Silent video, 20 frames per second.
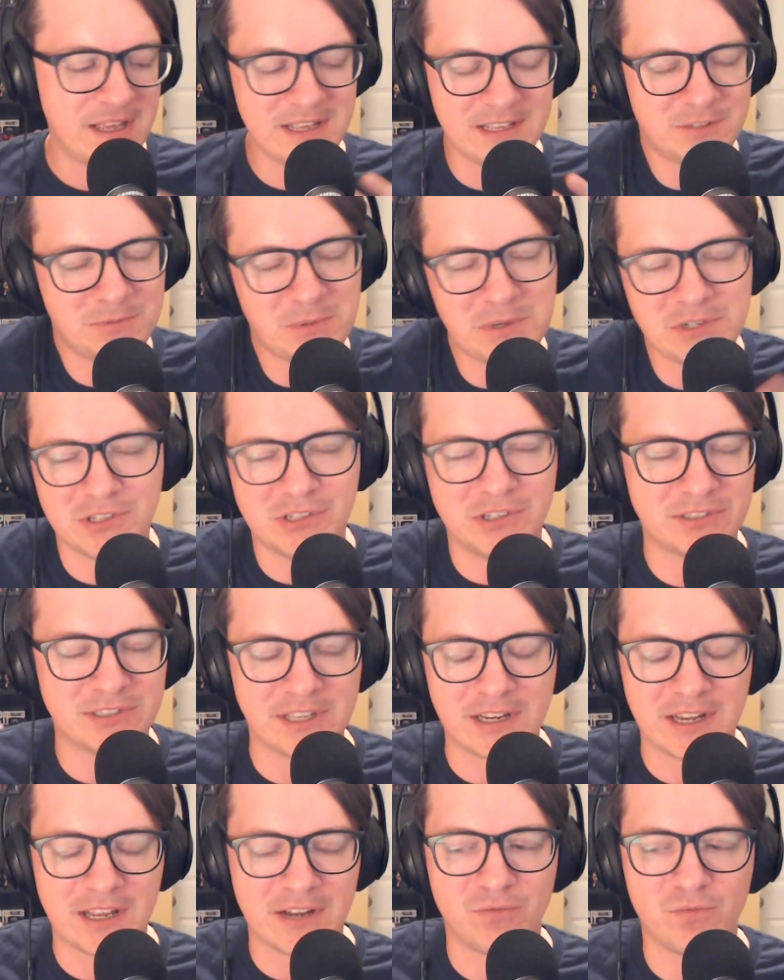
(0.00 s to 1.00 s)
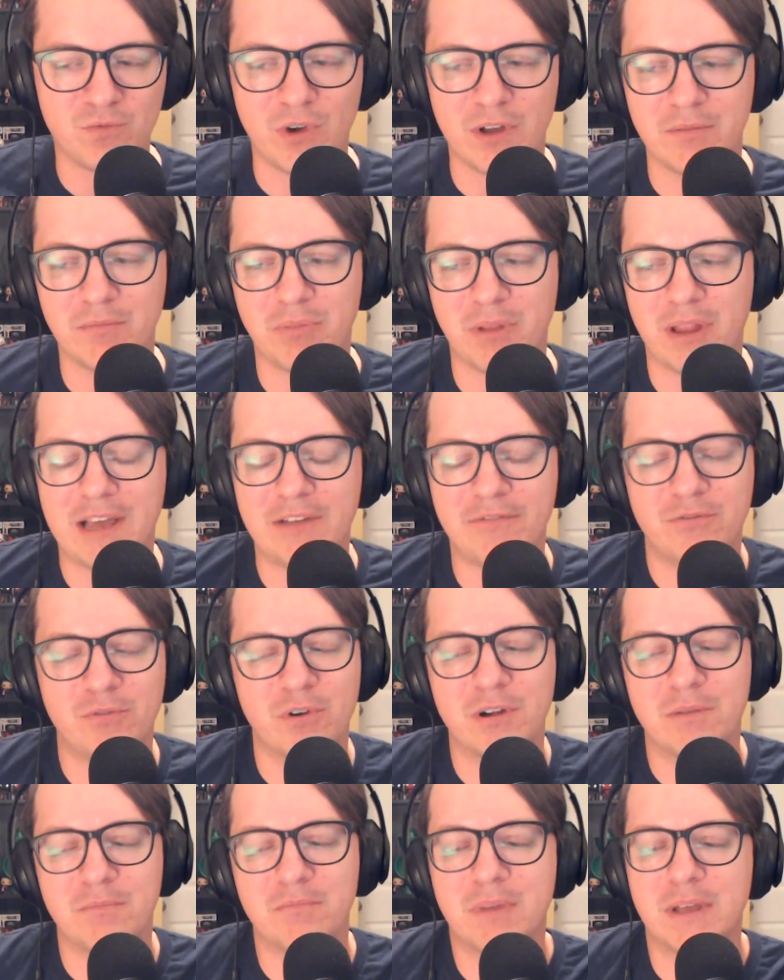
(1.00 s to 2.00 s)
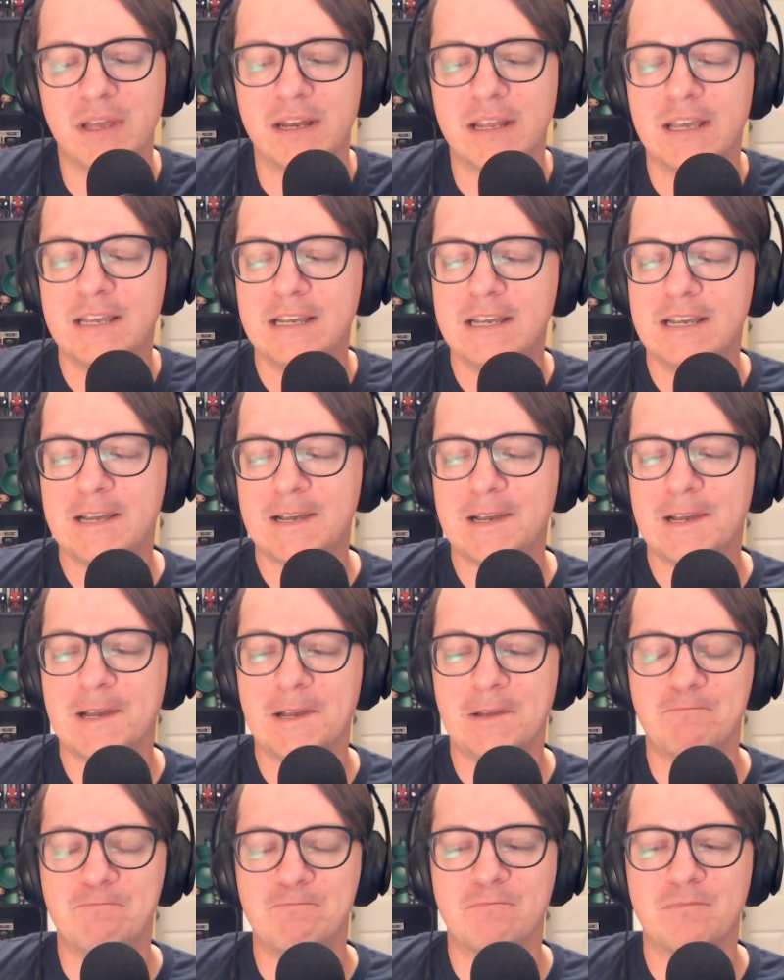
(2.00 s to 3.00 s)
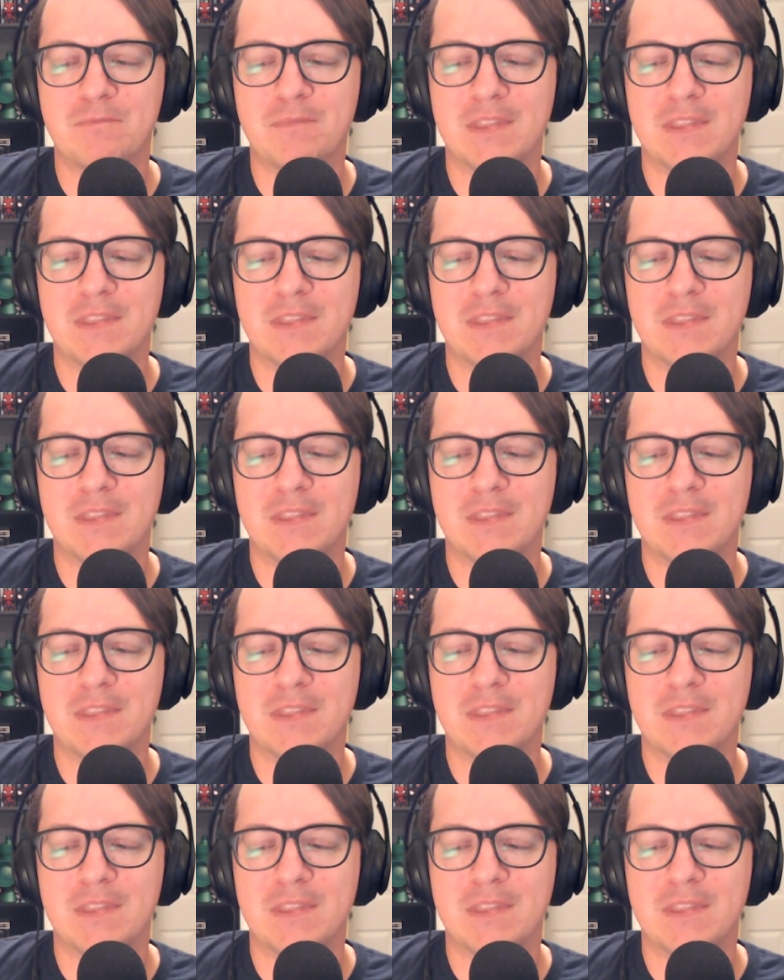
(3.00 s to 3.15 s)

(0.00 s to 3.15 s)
especially just like kind of one platform. But um